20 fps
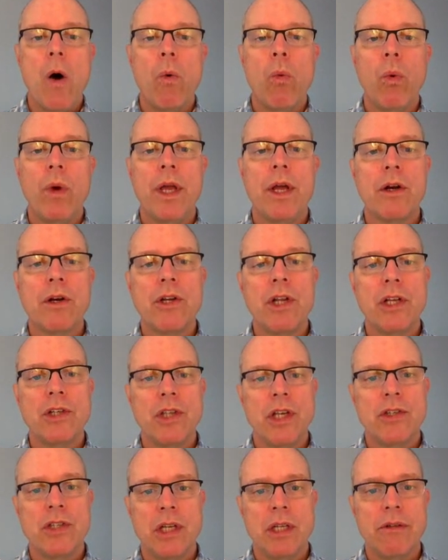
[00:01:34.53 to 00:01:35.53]
Here
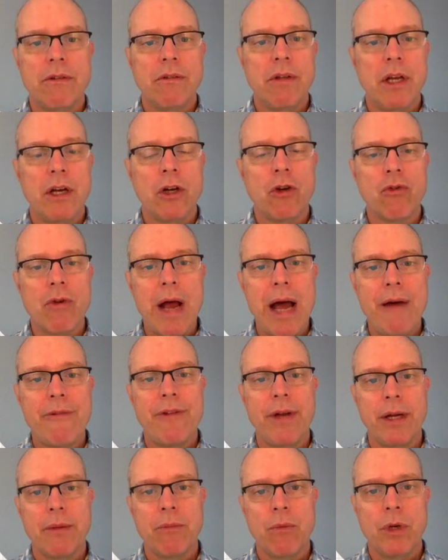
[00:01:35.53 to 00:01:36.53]
is a
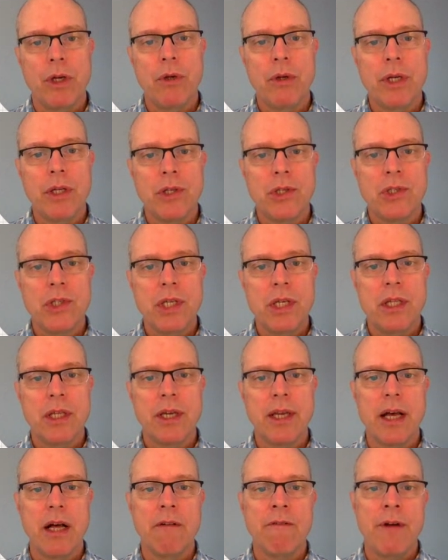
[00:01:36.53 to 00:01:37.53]
graphic where you can see that
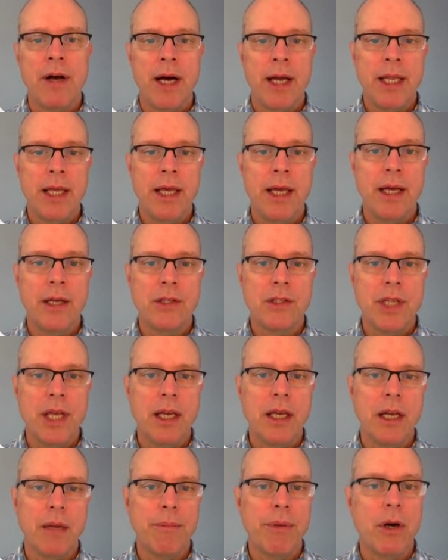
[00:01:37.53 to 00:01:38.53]
Galvani has
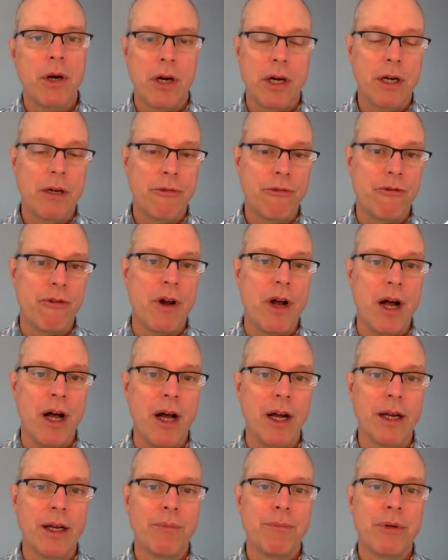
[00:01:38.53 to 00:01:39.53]
taken apart a
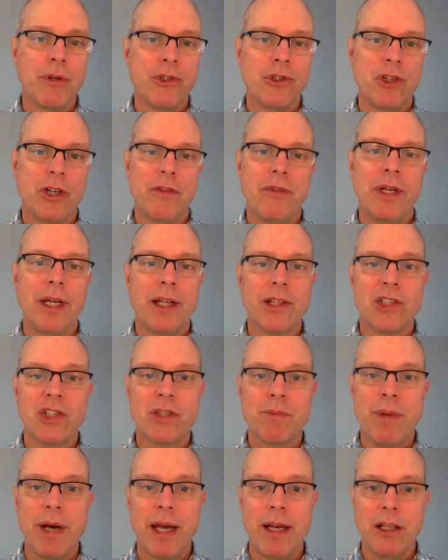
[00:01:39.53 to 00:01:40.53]
frog, preserving its
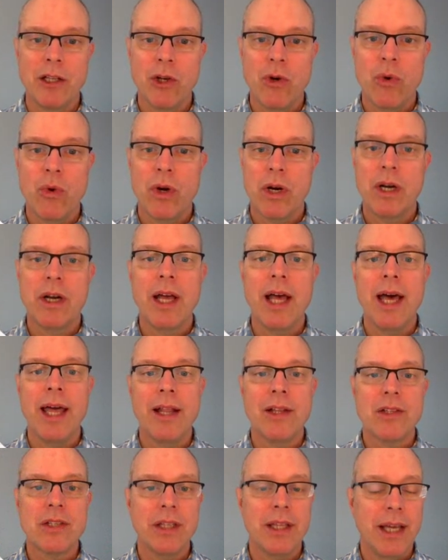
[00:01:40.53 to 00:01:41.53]
spinal cord and
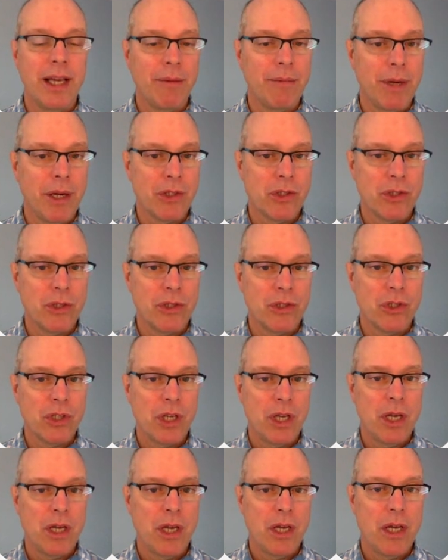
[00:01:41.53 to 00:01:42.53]
its leg muscles.
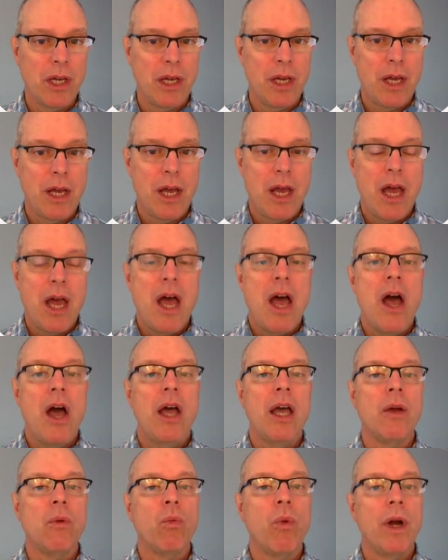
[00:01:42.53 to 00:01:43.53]

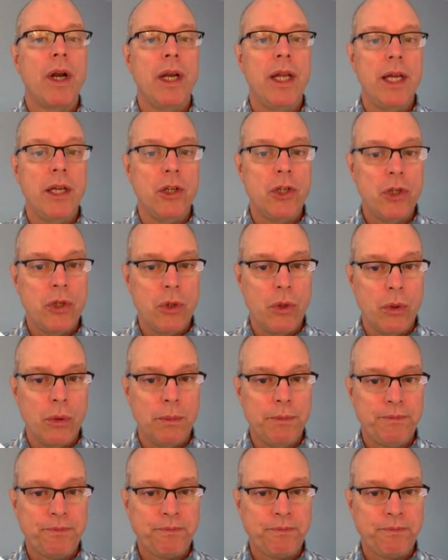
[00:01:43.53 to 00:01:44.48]
And what did he do?